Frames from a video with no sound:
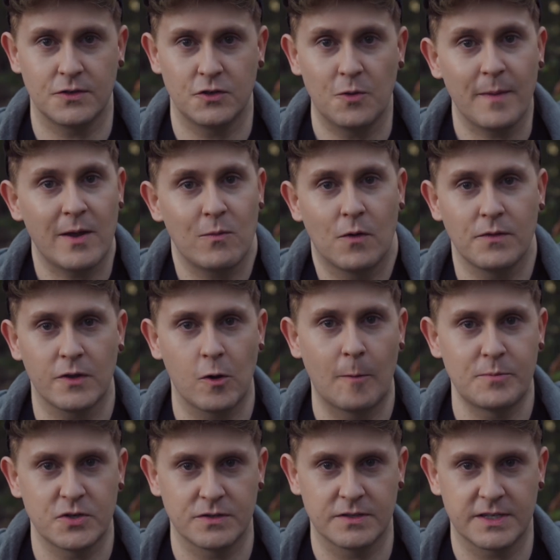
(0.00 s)
you may want the
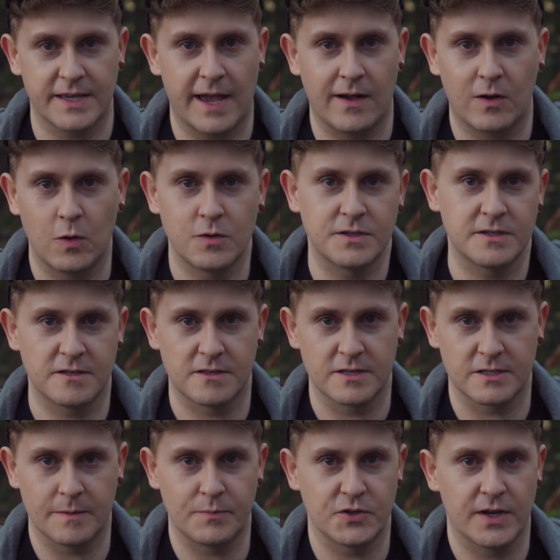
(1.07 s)
option to get closer to the
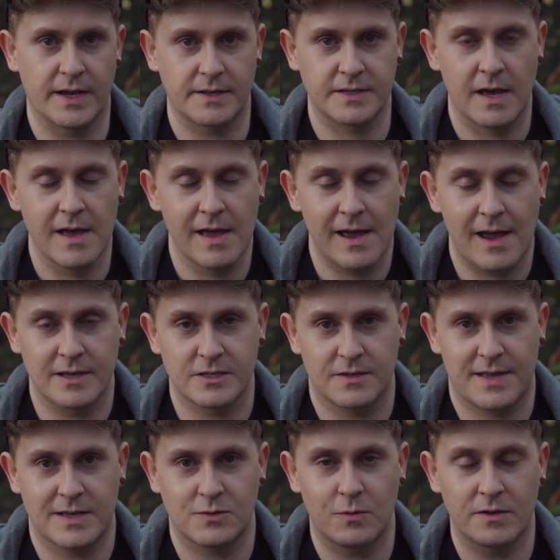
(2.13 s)
subject, and so
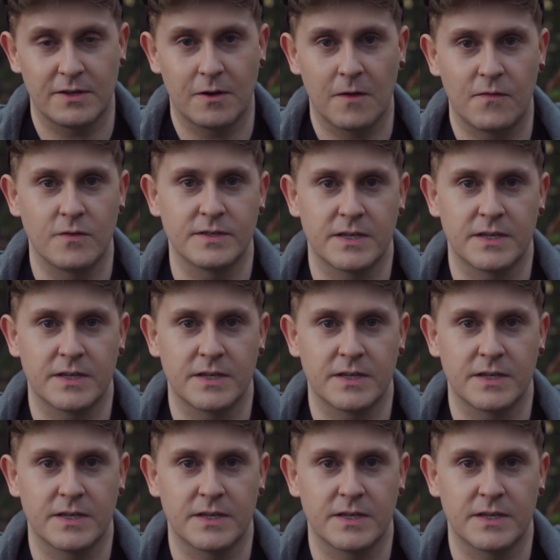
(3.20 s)
that's where the iPhone